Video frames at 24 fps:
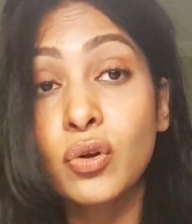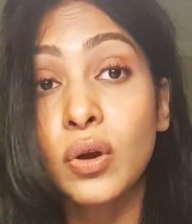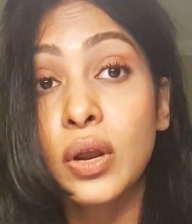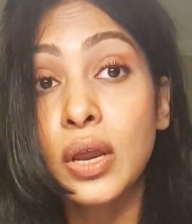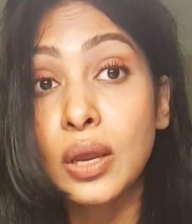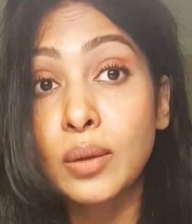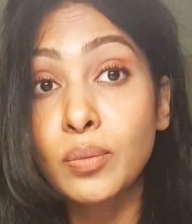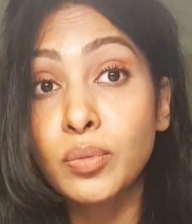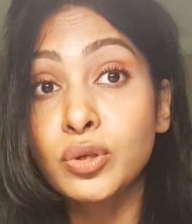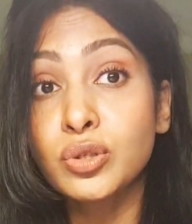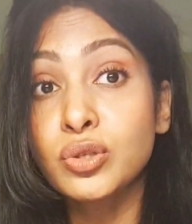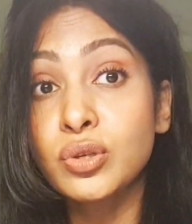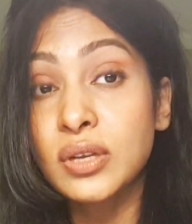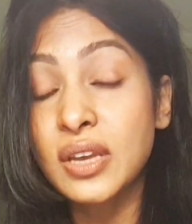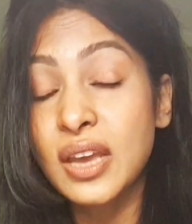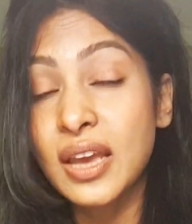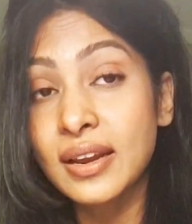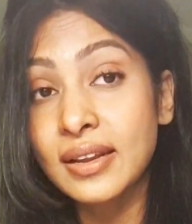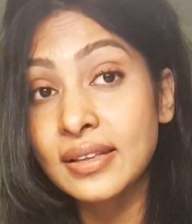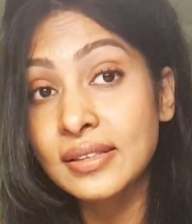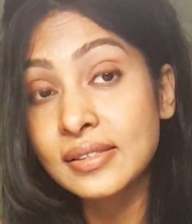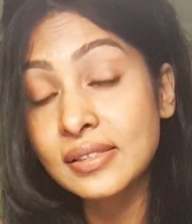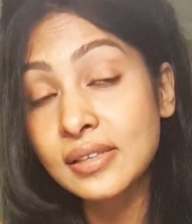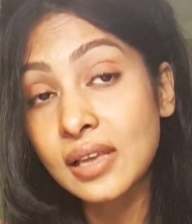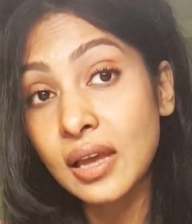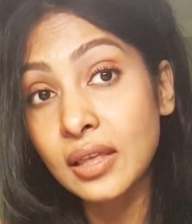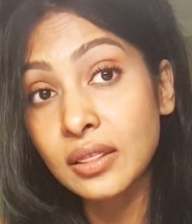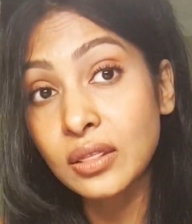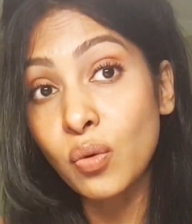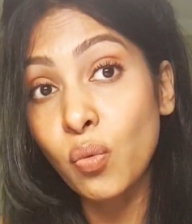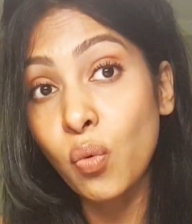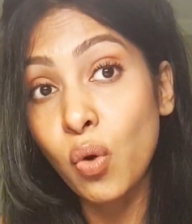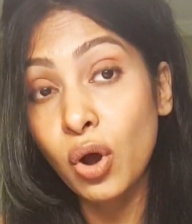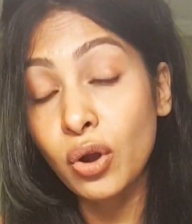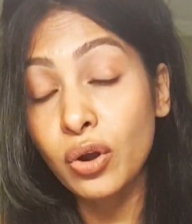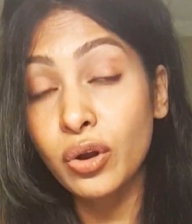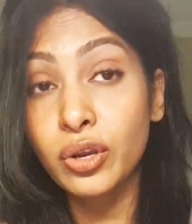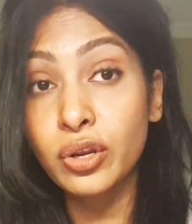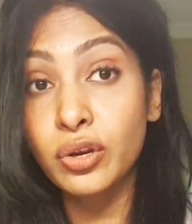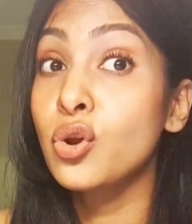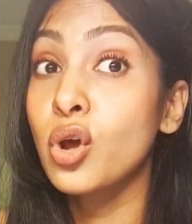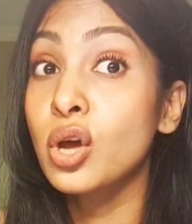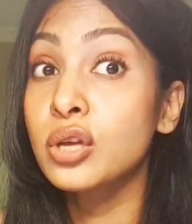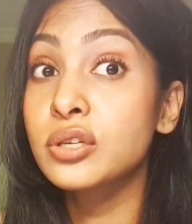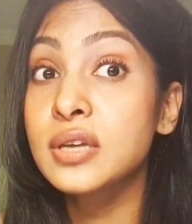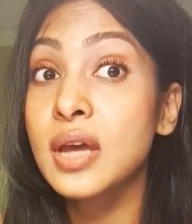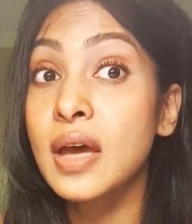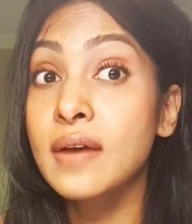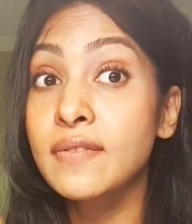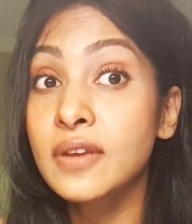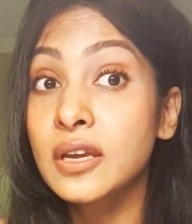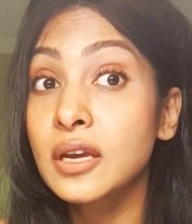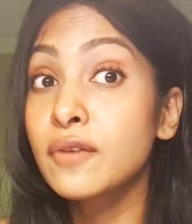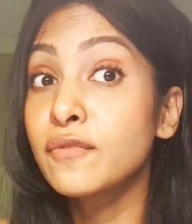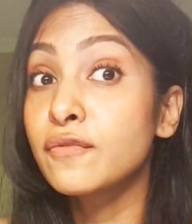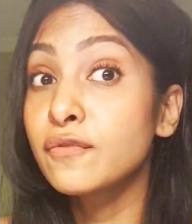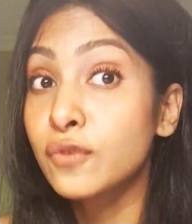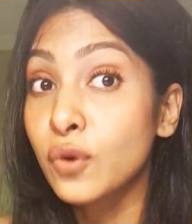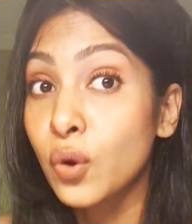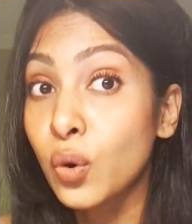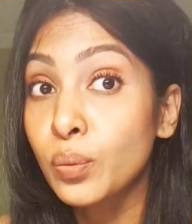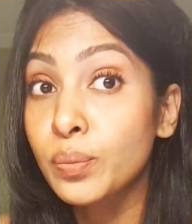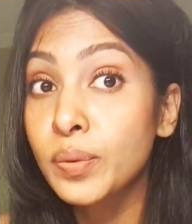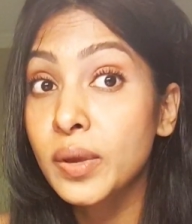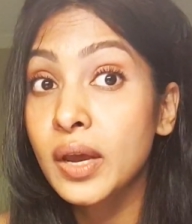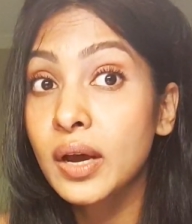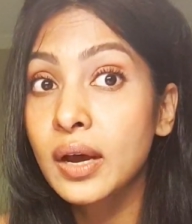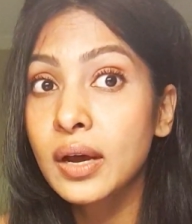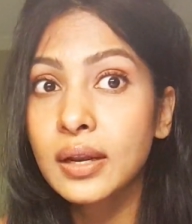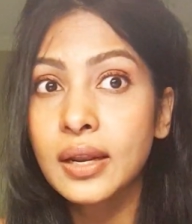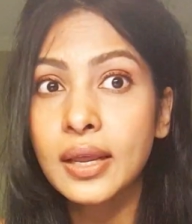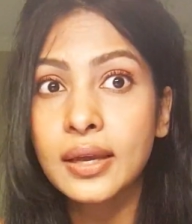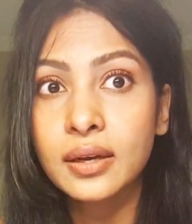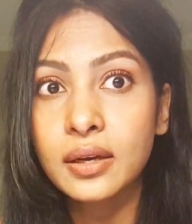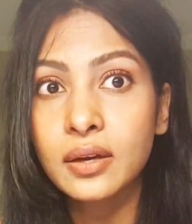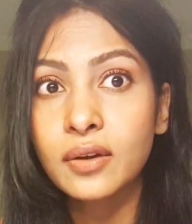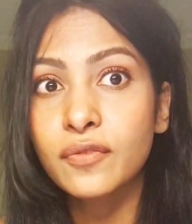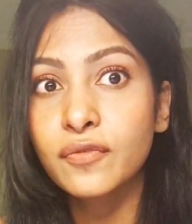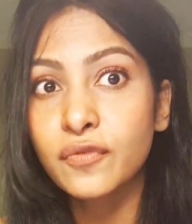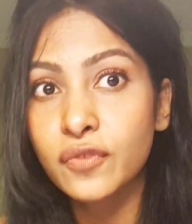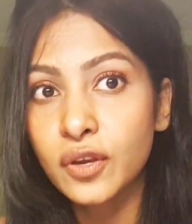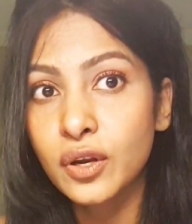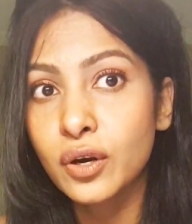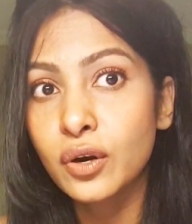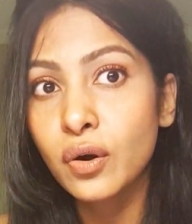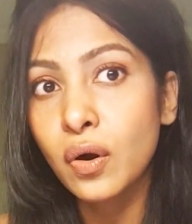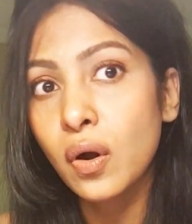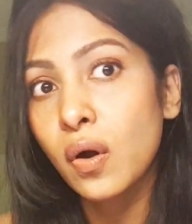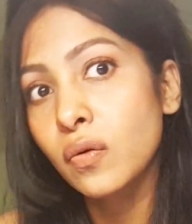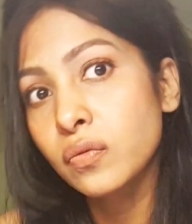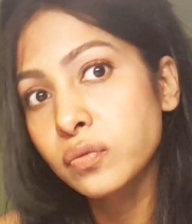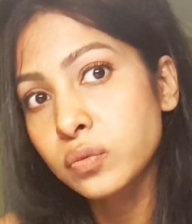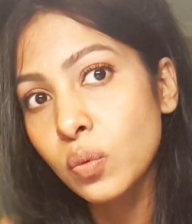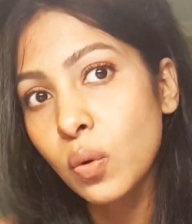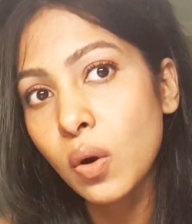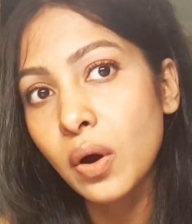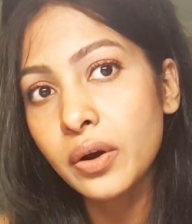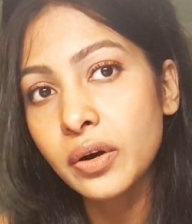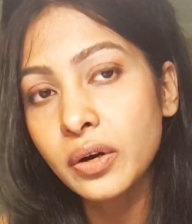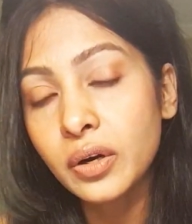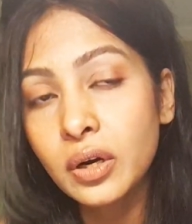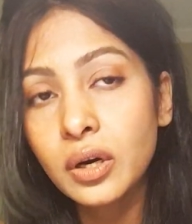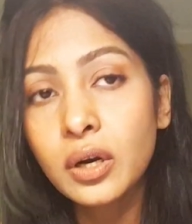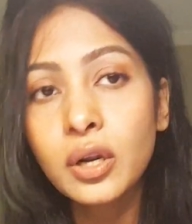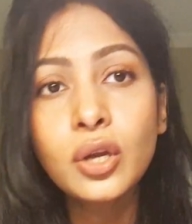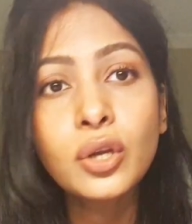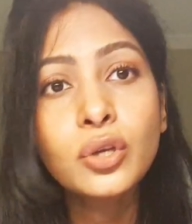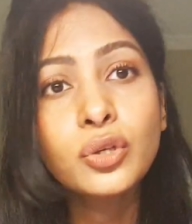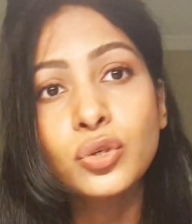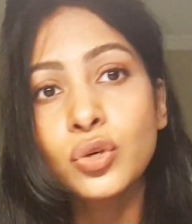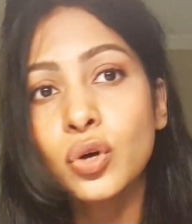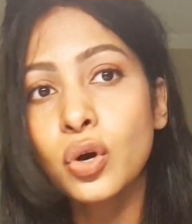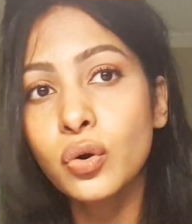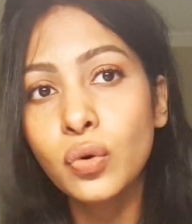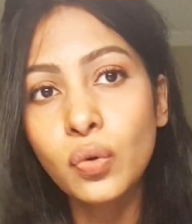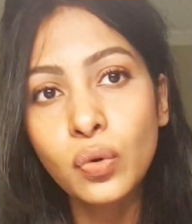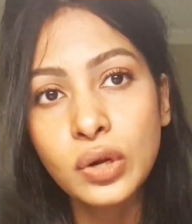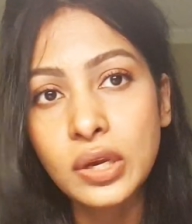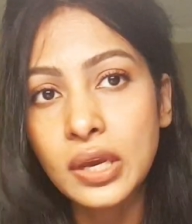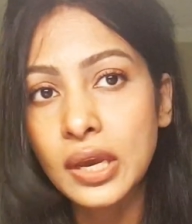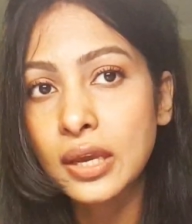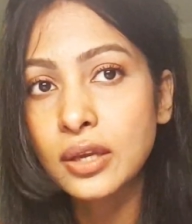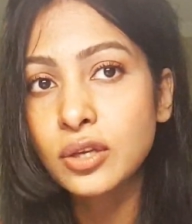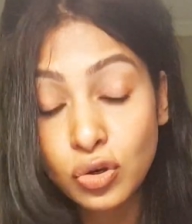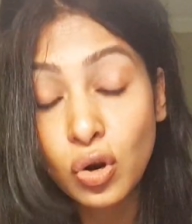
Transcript: you're able to get inside the water, you're not having a phobia, like a fear of water, you're okay.